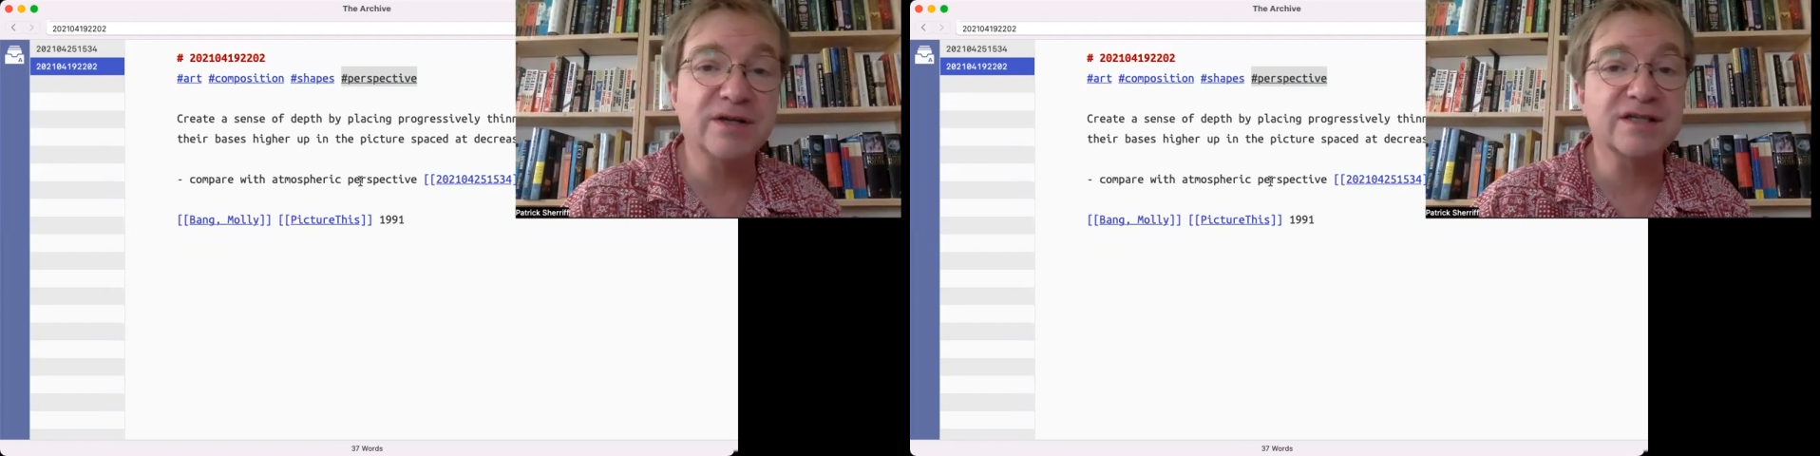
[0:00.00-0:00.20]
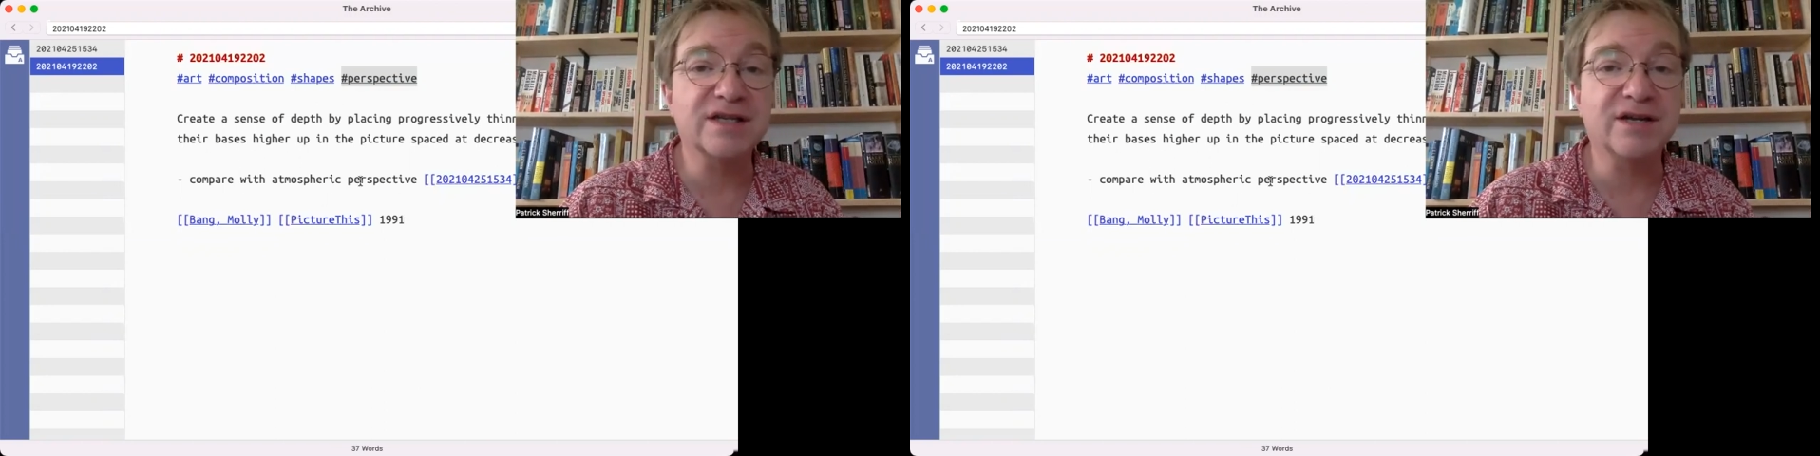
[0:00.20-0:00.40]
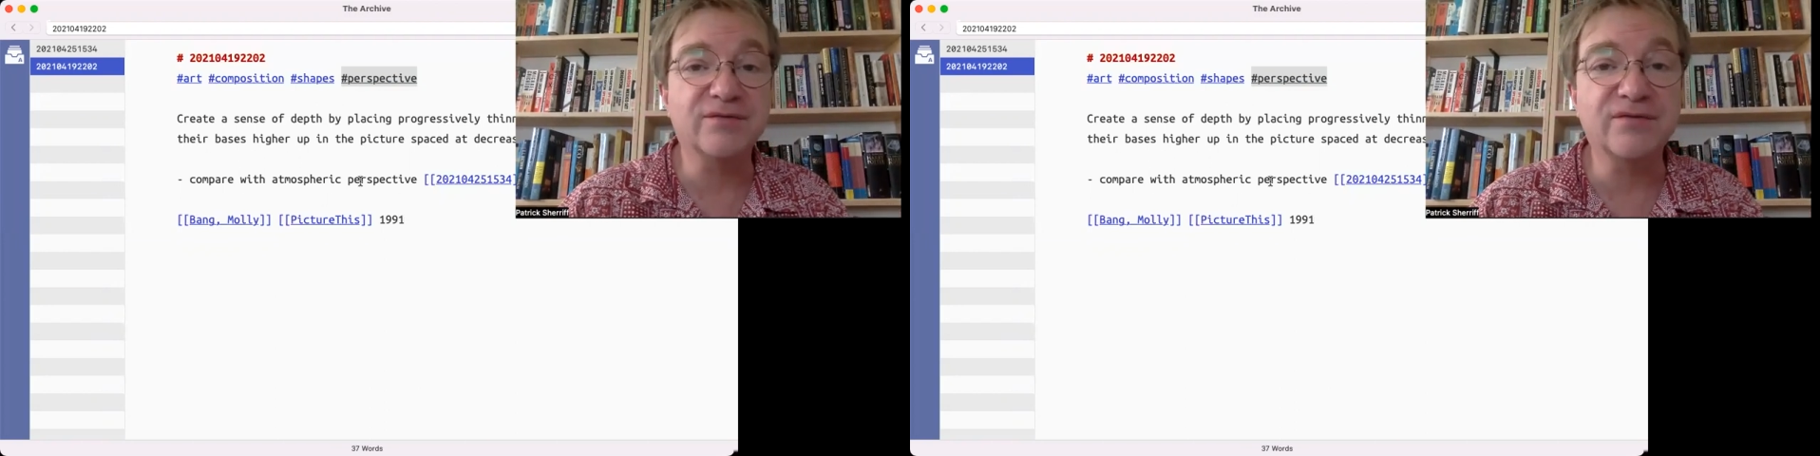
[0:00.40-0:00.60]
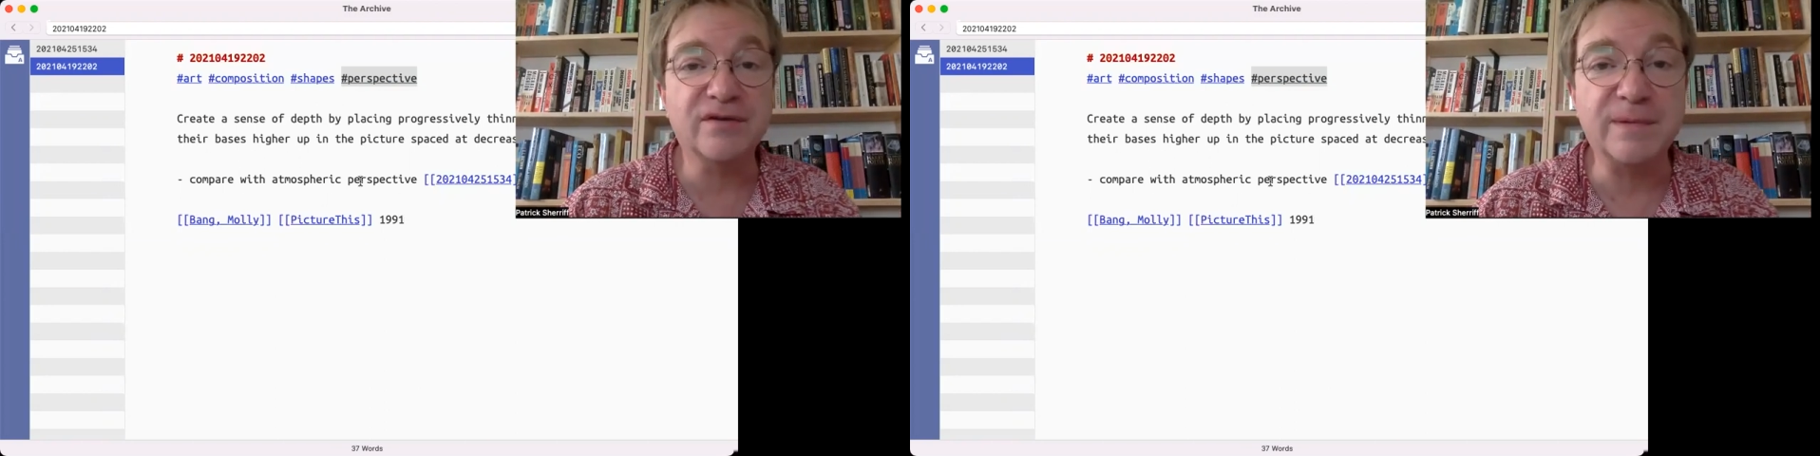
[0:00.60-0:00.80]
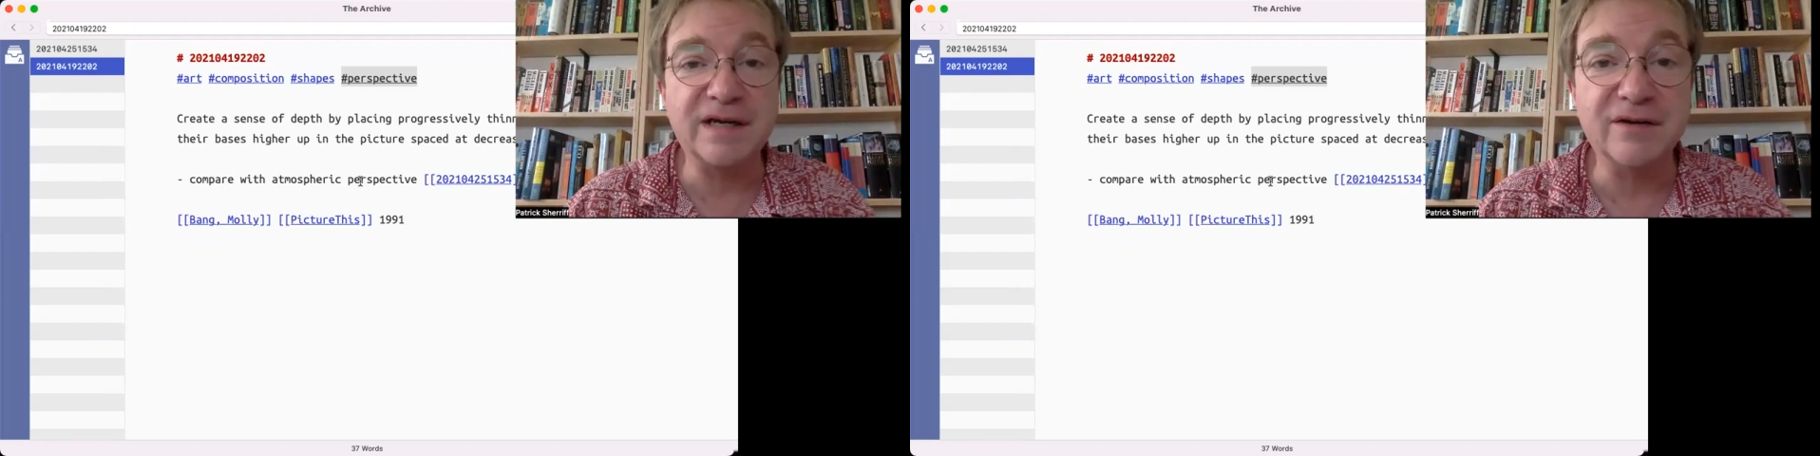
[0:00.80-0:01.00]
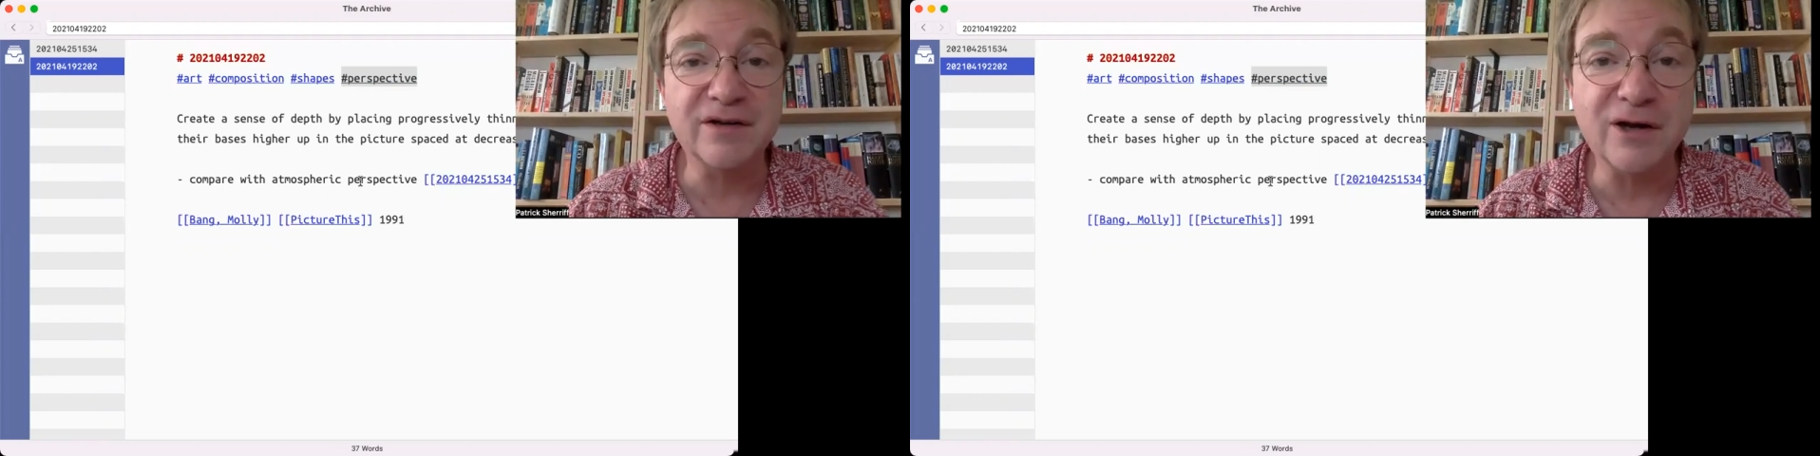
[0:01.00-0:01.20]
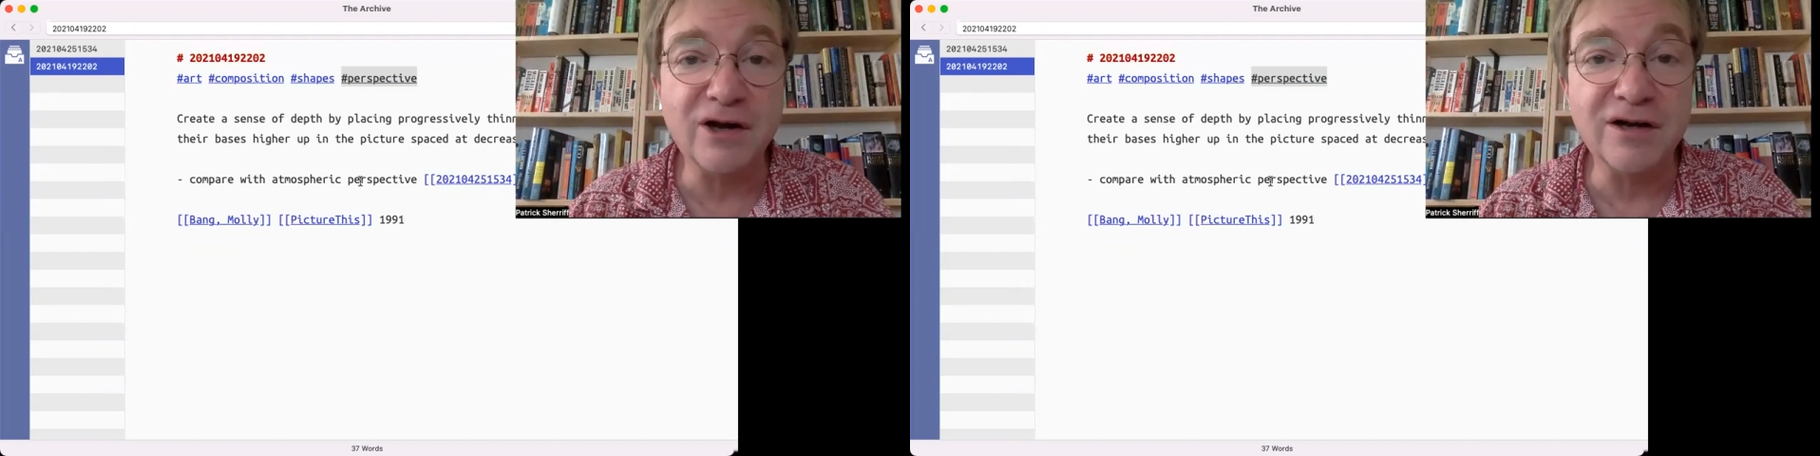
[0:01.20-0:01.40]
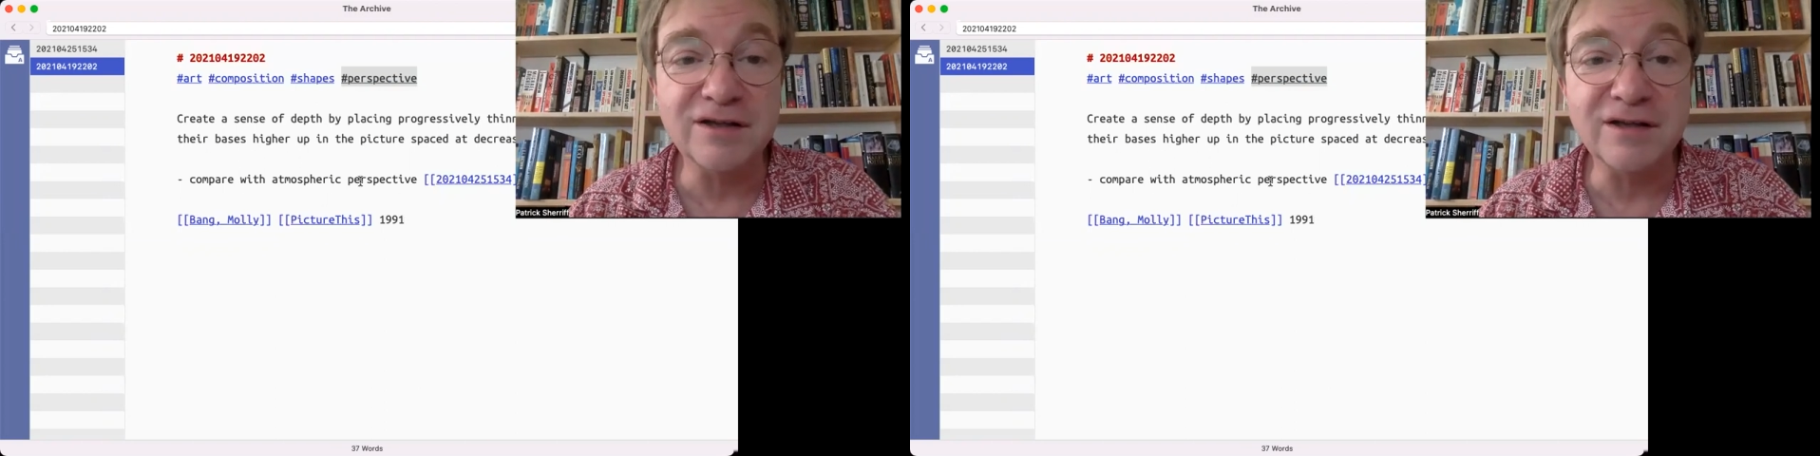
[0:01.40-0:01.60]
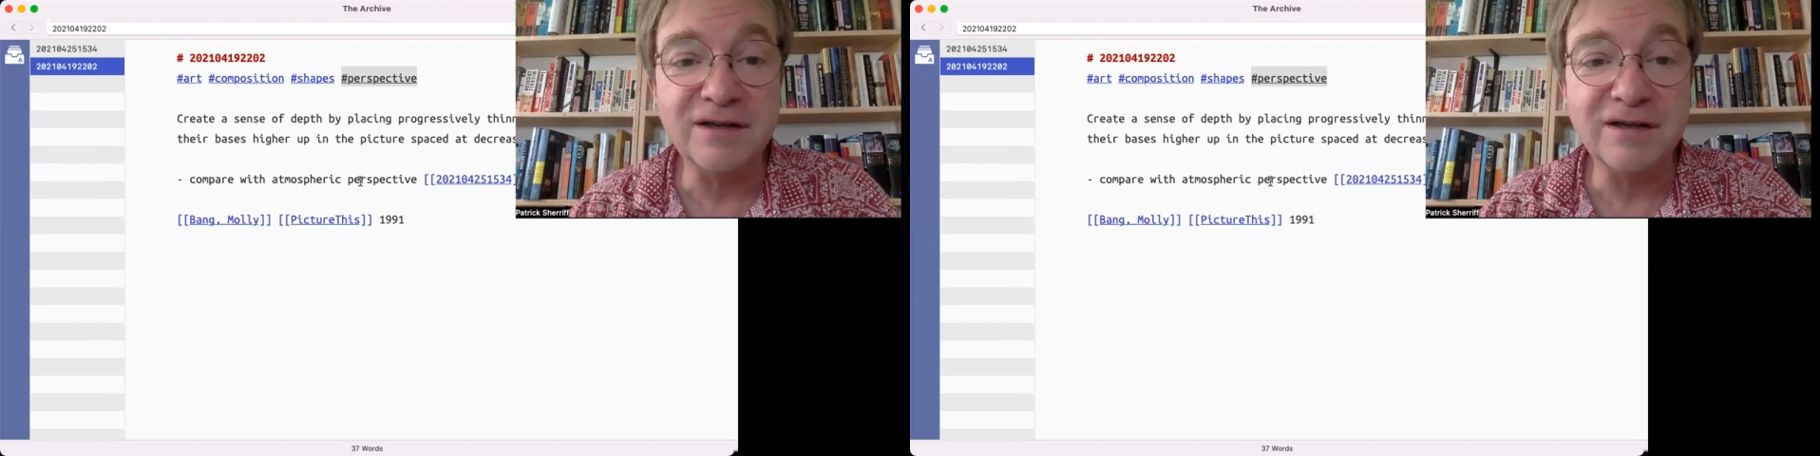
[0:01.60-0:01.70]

myself about art.